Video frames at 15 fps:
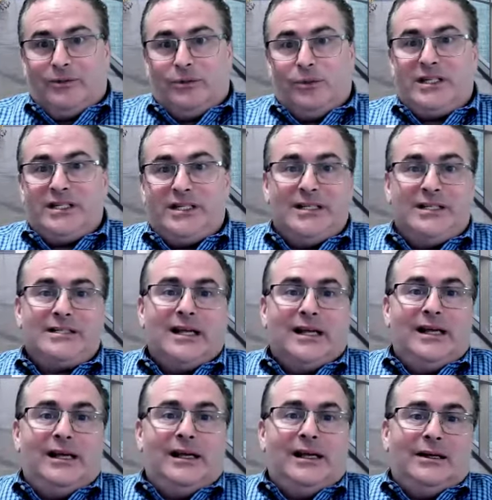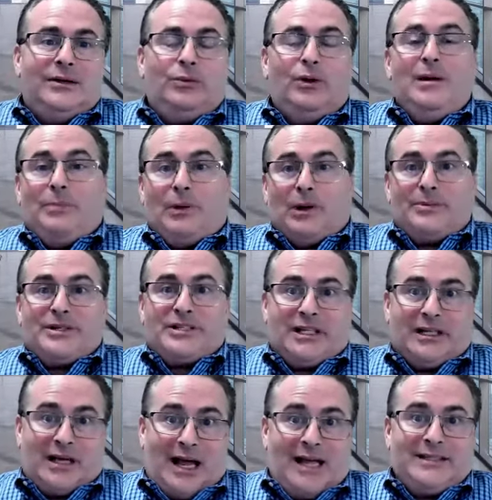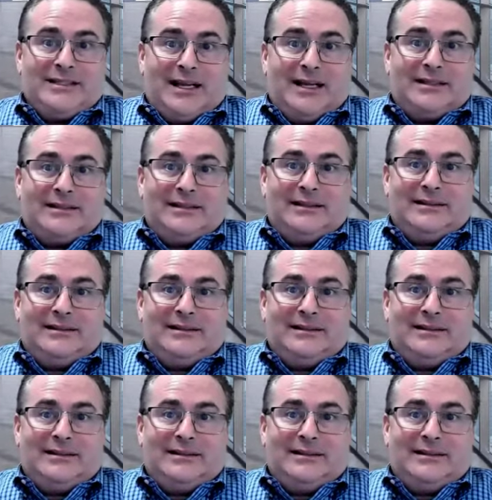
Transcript: which is repurposing content,